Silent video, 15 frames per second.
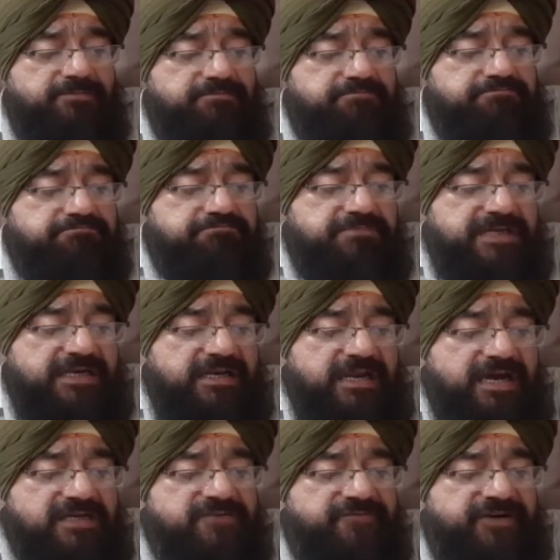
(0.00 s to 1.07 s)
I will
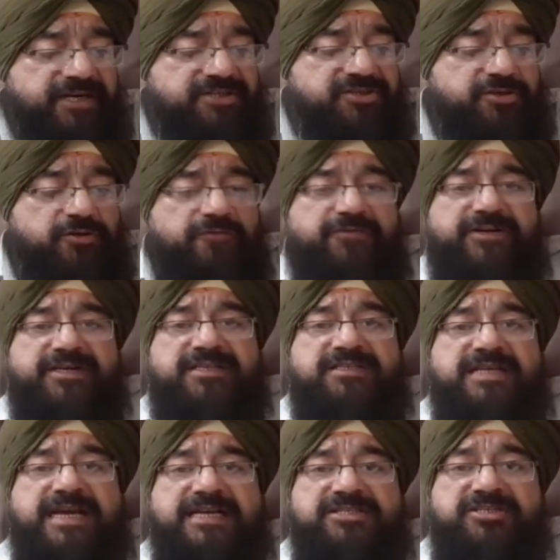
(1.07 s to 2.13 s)
use a black color
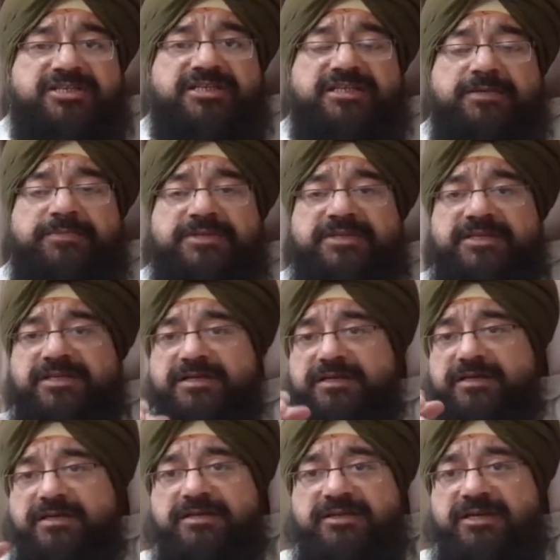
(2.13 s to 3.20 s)
to show you a white
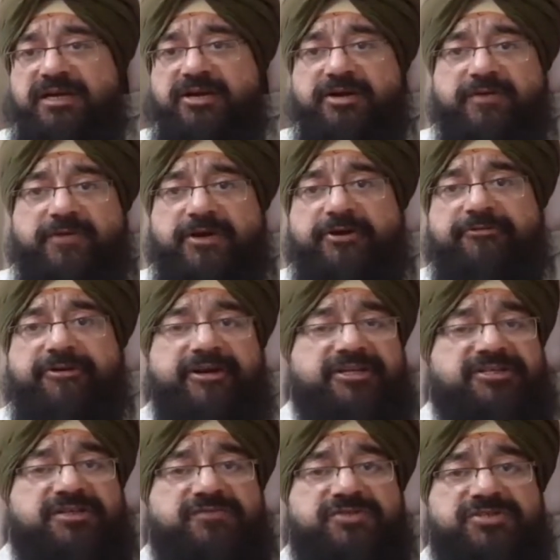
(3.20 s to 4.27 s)
light, then
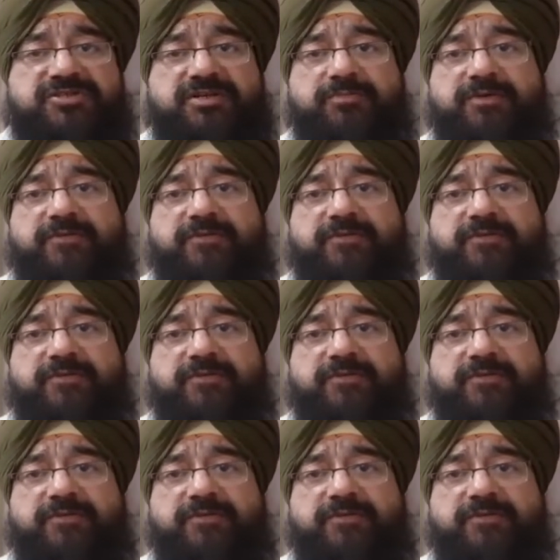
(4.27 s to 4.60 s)
you will,